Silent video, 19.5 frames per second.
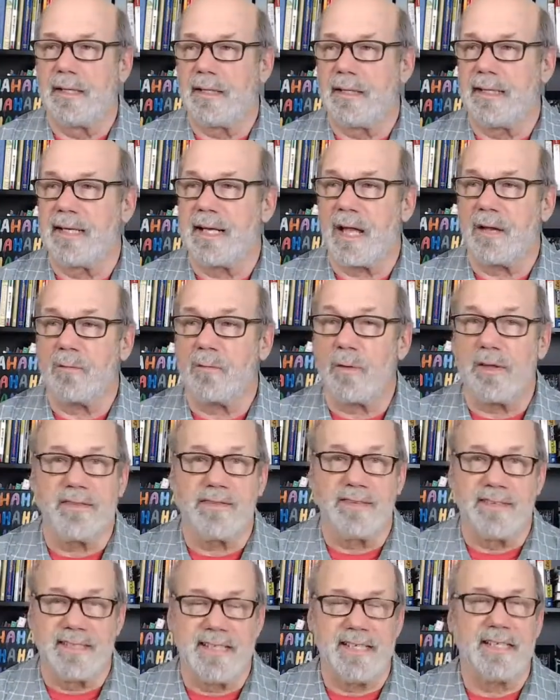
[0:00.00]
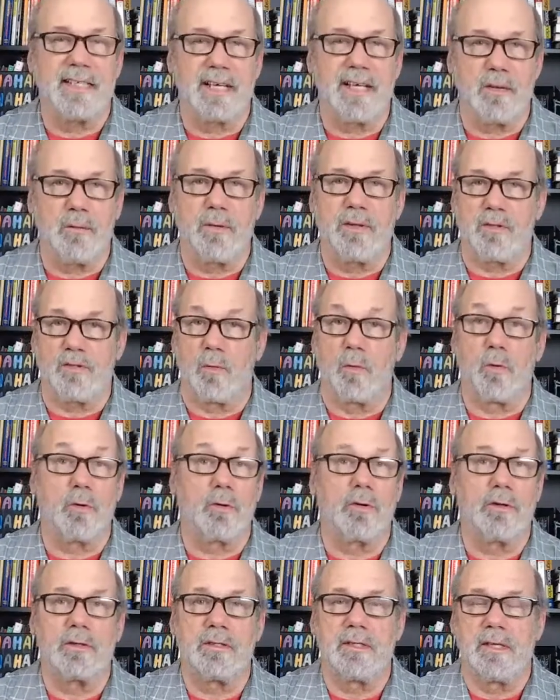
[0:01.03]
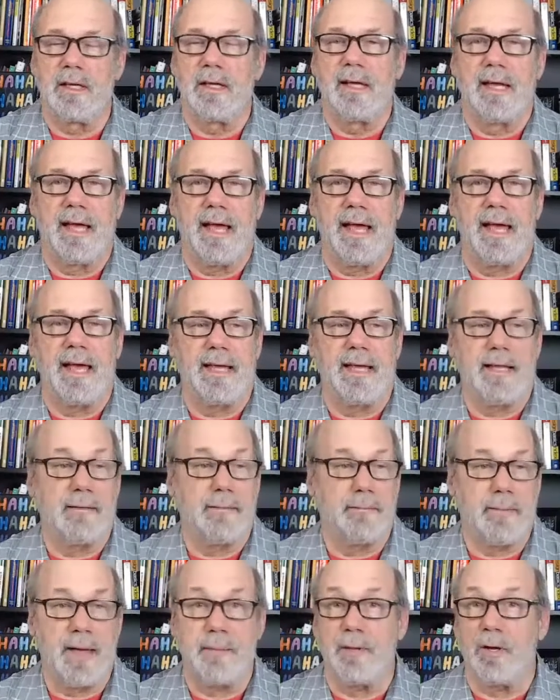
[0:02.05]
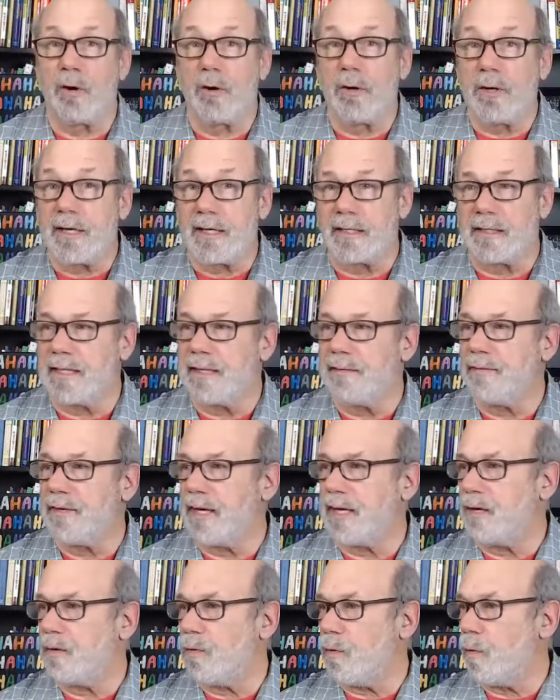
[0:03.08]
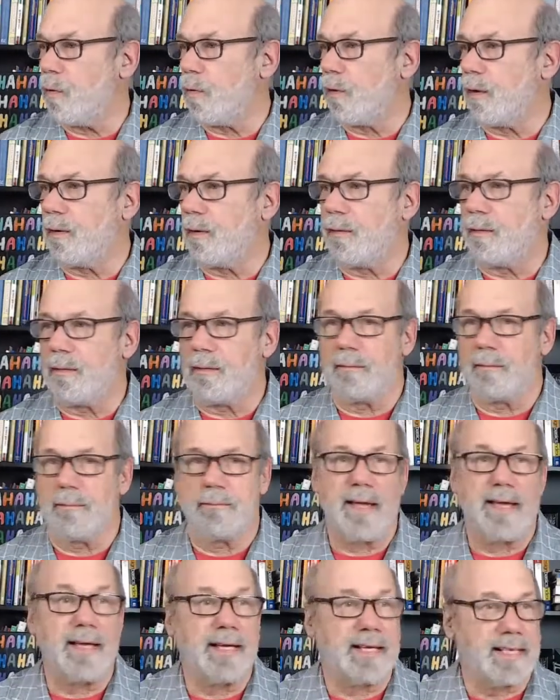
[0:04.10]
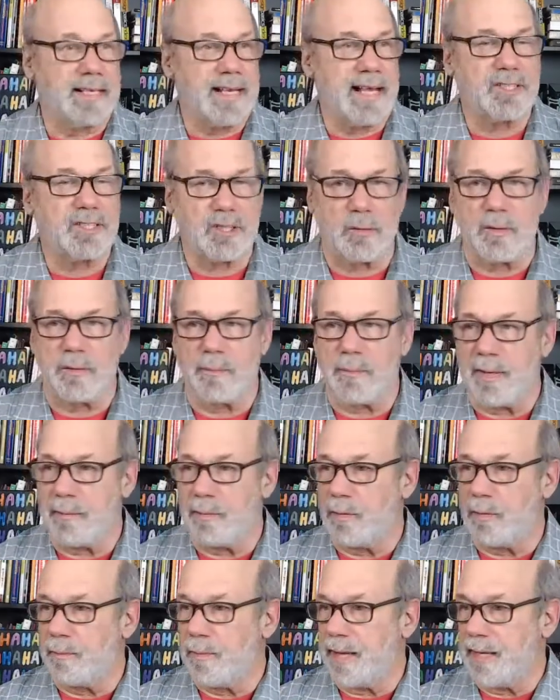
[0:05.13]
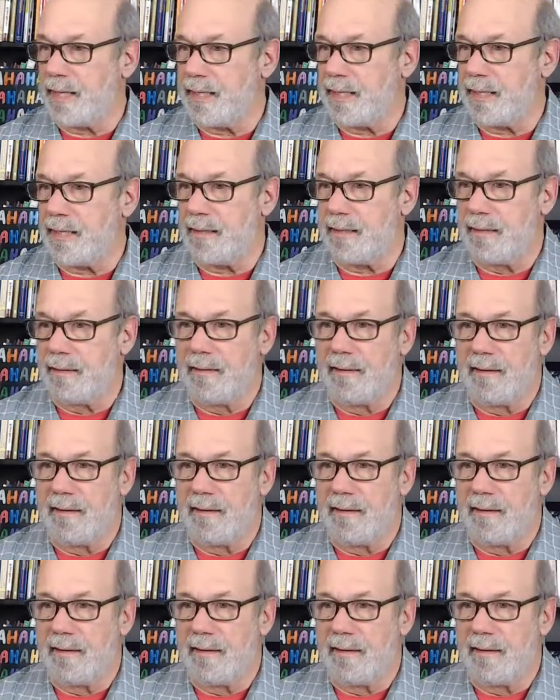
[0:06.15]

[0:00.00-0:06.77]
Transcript: get on with dealing with the world and maybe earning a living or making connection with people, making